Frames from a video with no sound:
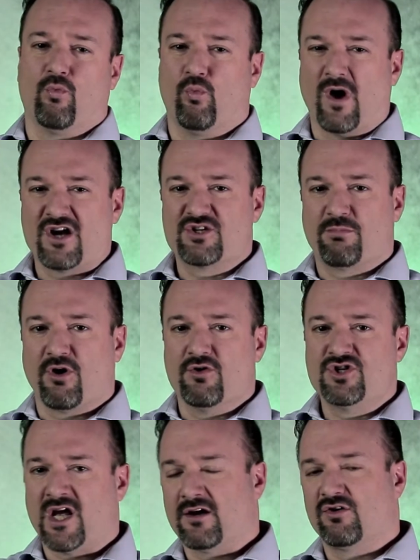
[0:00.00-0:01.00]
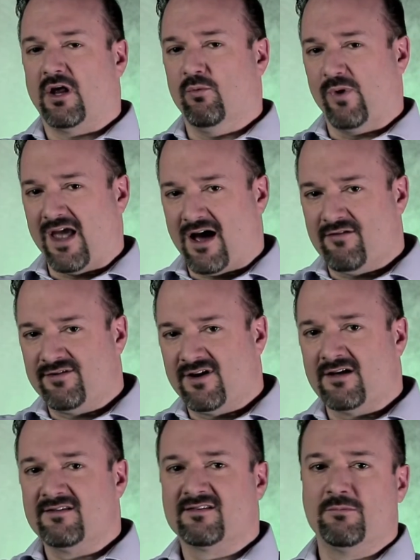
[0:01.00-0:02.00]
A rush project, and we have
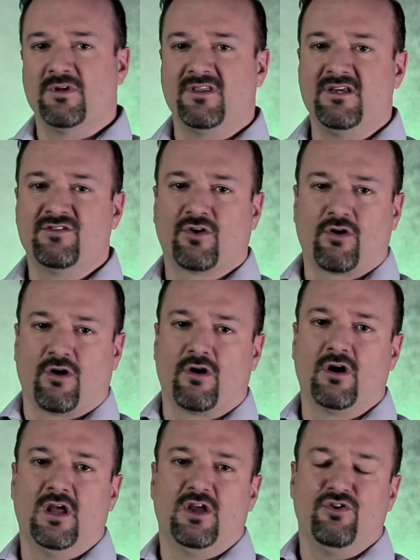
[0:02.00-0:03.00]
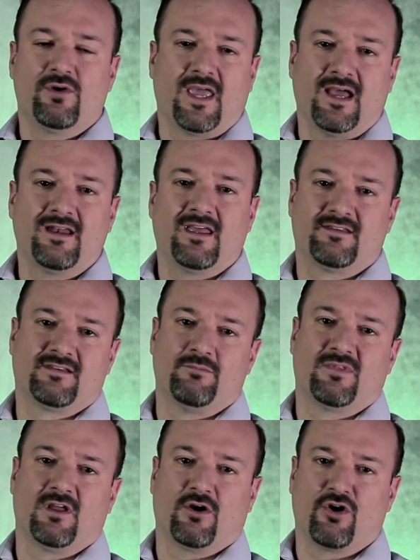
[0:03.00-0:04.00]
done some of these occur, you can get
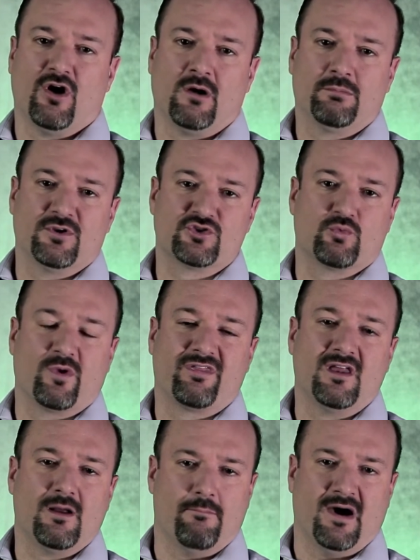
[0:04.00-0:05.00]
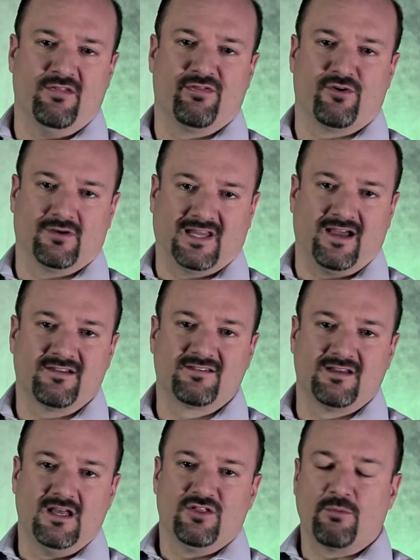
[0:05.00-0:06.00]
something accomplished within a month or less.